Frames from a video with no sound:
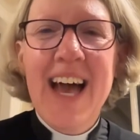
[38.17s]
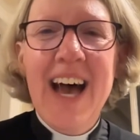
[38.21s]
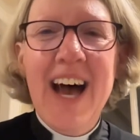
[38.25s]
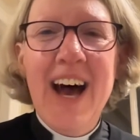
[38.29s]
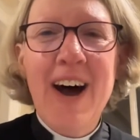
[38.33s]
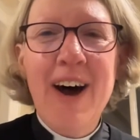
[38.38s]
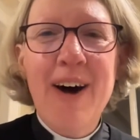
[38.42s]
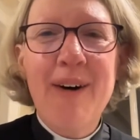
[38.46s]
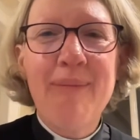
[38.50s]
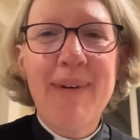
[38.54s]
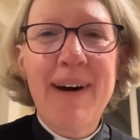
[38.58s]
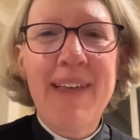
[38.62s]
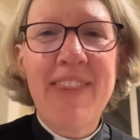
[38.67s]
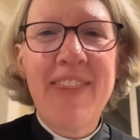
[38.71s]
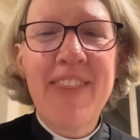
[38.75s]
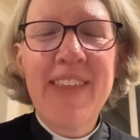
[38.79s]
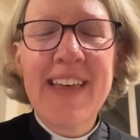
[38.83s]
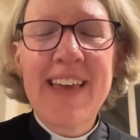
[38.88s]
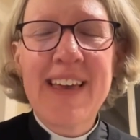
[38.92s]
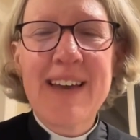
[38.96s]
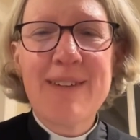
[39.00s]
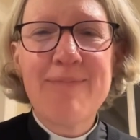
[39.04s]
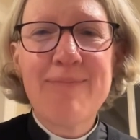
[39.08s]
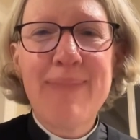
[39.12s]
and
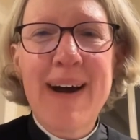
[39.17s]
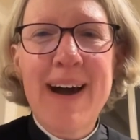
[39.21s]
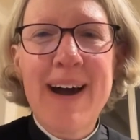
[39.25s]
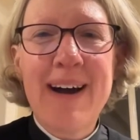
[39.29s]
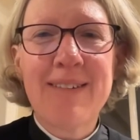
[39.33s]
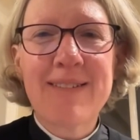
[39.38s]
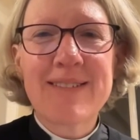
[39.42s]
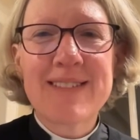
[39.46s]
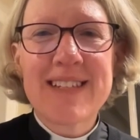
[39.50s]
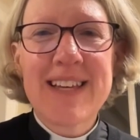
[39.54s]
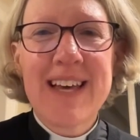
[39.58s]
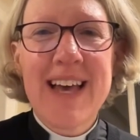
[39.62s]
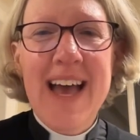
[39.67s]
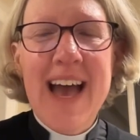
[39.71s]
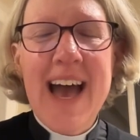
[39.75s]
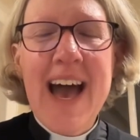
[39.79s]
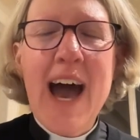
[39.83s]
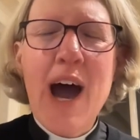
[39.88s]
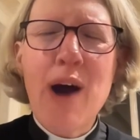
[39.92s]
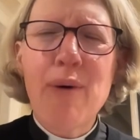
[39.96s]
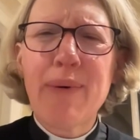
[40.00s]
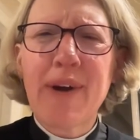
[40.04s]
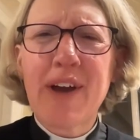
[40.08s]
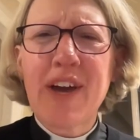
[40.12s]
think about
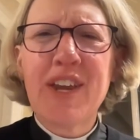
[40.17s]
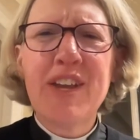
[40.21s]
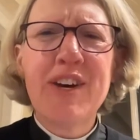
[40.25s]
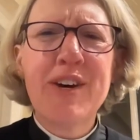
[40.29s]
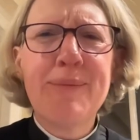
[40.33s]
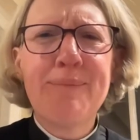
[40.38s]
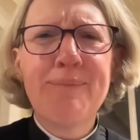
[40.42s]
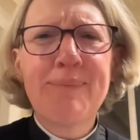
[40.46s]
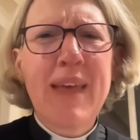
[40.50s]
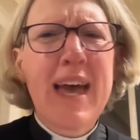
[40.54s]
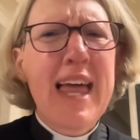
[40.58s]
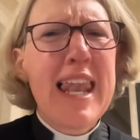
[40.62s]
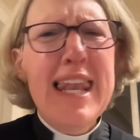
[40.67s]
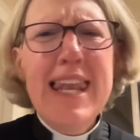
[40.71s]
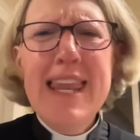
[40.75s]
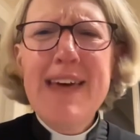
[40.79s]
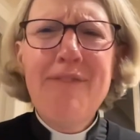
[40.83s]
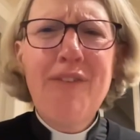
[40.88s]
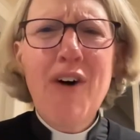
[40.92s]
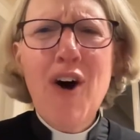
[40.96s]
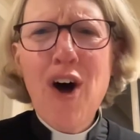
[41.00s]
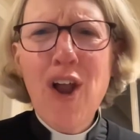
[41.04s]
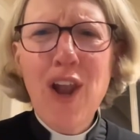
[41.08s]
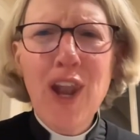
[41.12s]
how we're going to
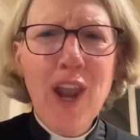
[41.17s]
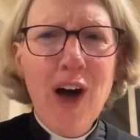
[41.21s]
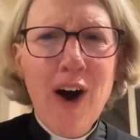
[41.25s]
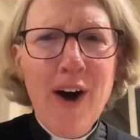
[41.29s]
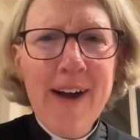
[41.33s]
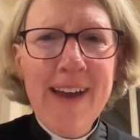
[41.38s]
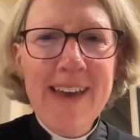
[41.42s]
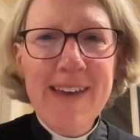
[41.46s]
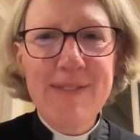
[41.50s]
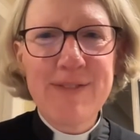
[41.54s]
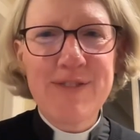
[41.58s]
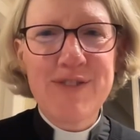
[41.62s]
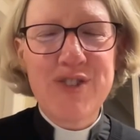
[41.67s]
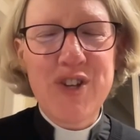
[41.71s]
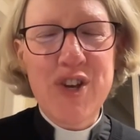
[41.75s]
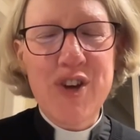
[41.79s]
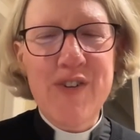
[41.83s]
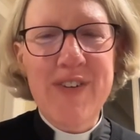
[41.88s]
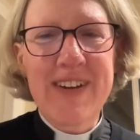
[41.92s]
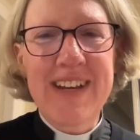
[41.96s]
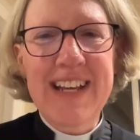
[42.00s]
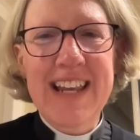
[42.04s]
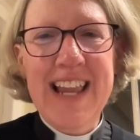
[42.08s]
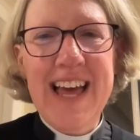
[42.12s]
live our lives
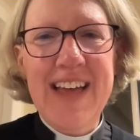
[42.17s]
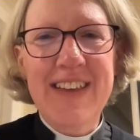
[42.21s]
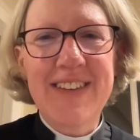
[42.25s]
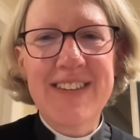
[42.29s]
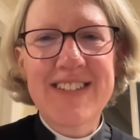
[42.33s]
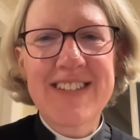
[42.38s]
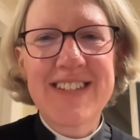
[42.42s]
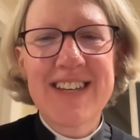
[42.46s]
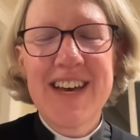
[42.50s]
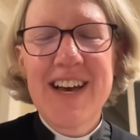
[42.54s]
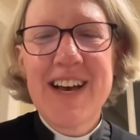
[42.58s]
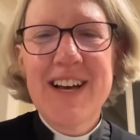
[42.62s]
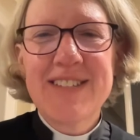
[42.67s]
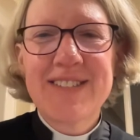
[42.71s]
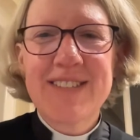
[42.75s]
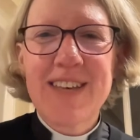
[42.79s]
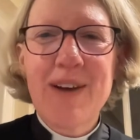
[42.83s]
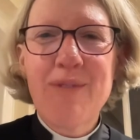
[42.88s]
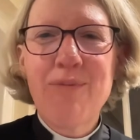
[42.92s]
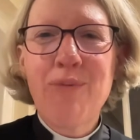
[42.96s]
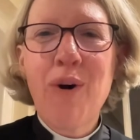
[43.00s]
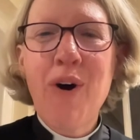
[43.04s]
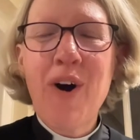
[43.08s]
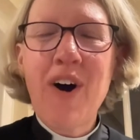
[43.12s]
during Lent.
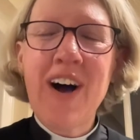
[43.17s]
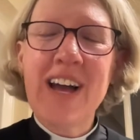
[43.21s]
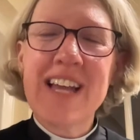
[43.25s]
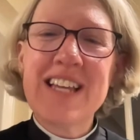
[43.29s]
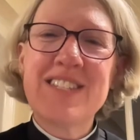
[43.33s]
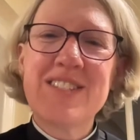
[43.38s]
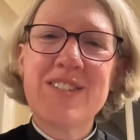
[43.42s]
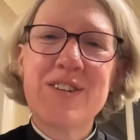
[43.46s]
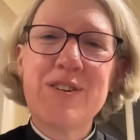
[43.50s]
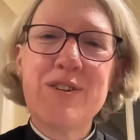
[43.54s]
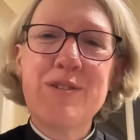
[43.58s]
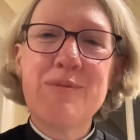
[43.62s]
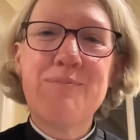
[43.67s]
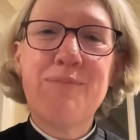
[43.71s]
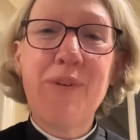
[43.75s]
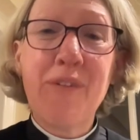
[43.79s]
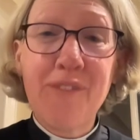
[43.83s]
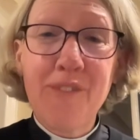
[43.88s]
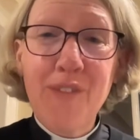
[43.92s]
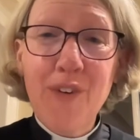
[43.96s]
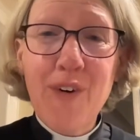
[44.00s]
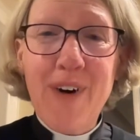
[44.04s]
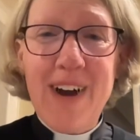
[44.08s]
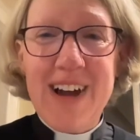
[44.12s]
So what I do
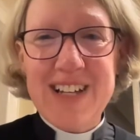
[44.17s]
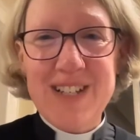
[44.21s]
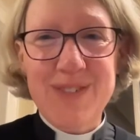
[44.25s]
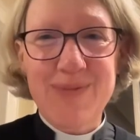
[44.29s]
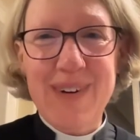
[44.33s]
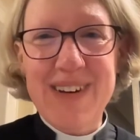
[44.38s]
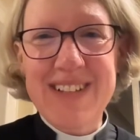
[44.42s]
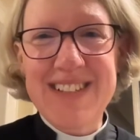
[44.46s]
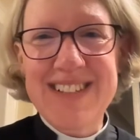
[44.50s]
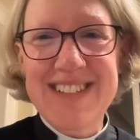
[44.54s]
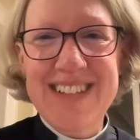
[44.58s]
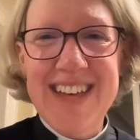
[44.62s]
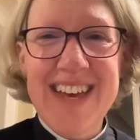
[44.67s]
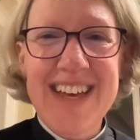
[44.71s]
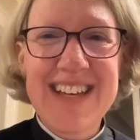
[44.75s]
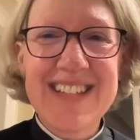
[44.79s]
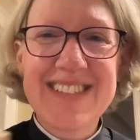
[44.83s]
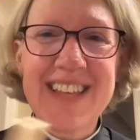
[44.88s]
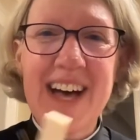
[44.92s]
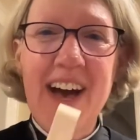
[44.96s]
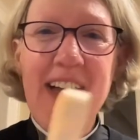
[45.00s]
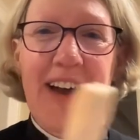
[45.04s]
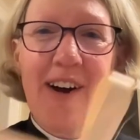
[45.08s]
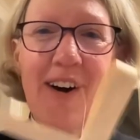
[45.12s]
before Ash Wednesday
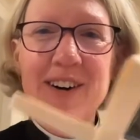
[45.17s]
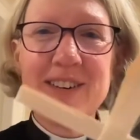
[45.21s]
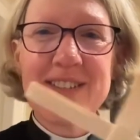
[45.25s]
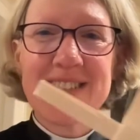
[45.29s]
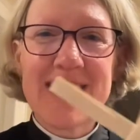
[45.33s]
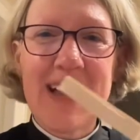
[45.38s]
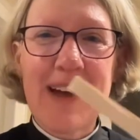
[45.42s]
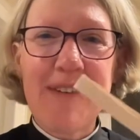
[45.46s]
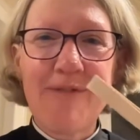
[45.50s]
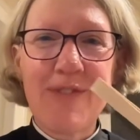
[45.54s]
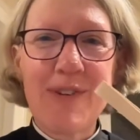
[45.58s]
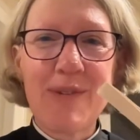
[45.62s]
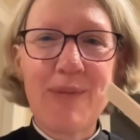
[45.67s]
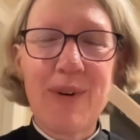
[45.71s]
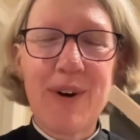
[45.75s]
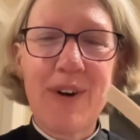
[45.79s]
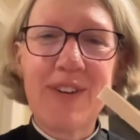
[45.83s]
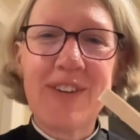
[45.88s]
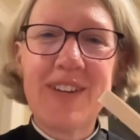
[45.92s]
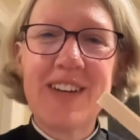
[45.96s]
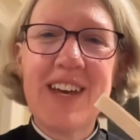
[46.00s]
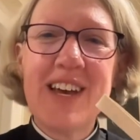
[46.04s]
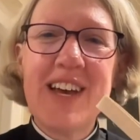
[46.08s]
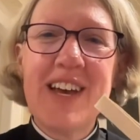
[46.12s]
is I ask
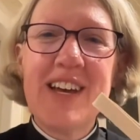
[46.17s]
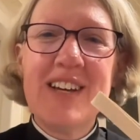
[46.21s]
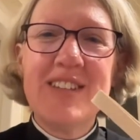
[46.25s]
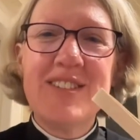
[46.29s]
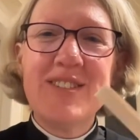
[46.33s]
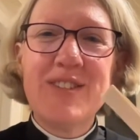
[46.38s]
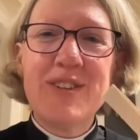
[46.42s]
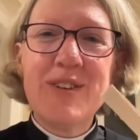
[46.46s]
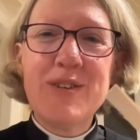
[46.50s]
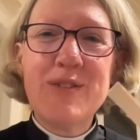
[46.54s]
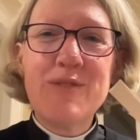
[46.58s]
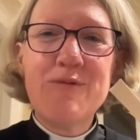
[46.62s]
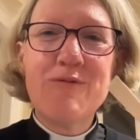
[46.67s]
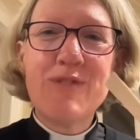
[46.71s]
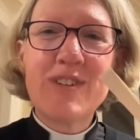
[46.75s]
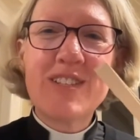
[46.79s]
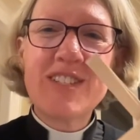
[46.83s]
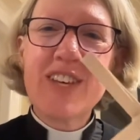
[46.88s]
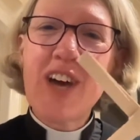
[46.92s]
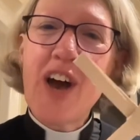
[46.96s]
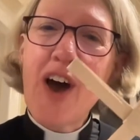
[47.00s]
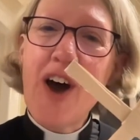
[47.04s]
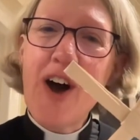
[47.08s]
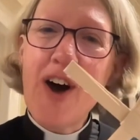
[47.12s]
everyone to
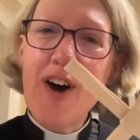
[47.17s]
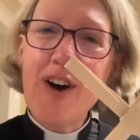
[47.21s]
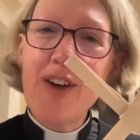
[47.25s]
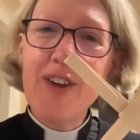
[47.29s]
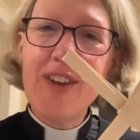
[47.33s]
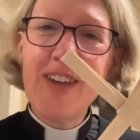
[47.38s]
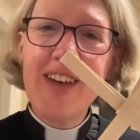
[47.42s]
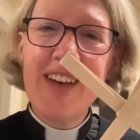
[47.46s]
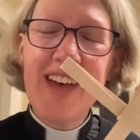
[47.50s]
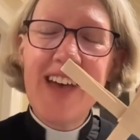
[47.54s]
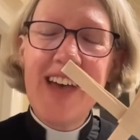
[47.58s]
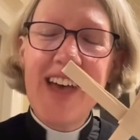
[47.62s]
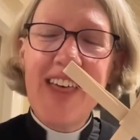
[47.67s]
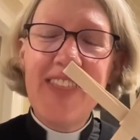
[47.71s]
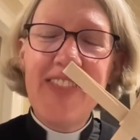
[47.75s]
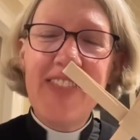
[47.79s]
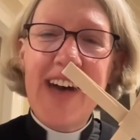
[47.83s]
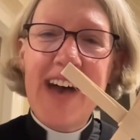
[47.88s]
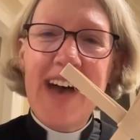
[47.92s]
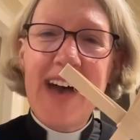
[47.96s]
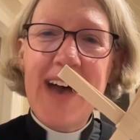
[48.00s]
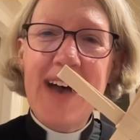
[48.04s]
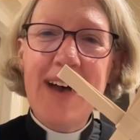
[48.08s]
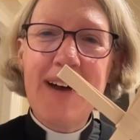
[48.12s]
return
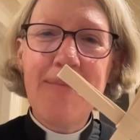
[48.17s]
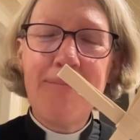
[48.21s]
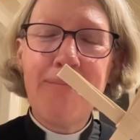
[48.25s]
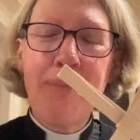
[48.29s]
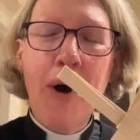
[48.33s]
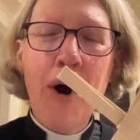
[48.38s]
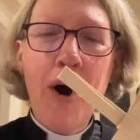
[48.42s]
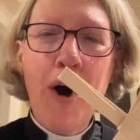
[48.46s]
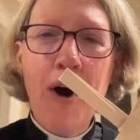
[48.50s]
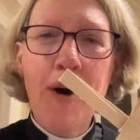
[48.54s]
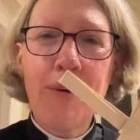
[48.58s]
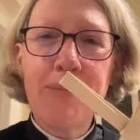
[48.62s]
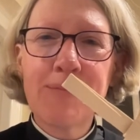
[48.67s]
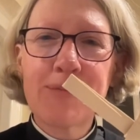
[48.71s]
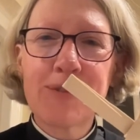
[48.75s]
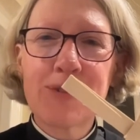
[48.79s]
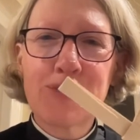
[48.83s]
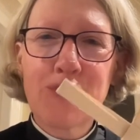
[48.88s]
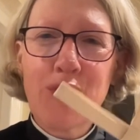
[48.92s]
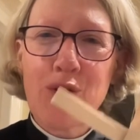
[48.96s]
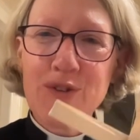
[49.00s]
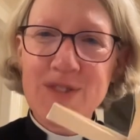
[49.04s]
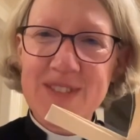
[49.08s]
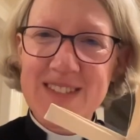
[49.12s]
their palm
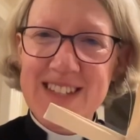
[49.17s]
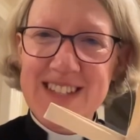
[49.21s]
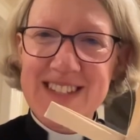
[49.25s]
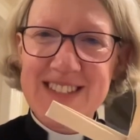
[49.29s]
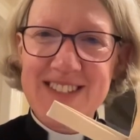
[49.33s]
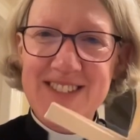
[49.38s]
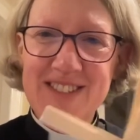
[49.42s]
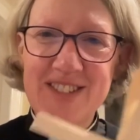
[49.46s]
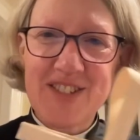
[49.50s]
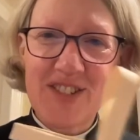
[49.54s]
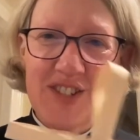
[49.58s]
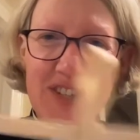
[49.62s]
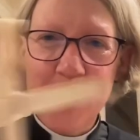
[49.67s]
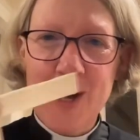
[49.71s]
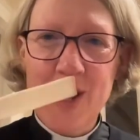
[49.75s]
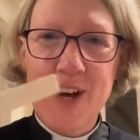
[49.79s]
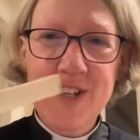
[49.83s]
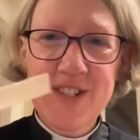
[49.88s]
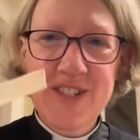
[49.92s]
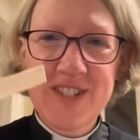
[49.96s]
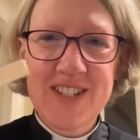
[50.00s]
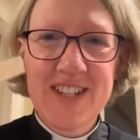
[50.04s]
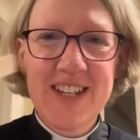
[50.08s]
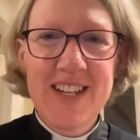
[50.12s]
crosses to
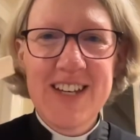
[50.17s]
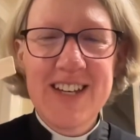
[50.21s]
church.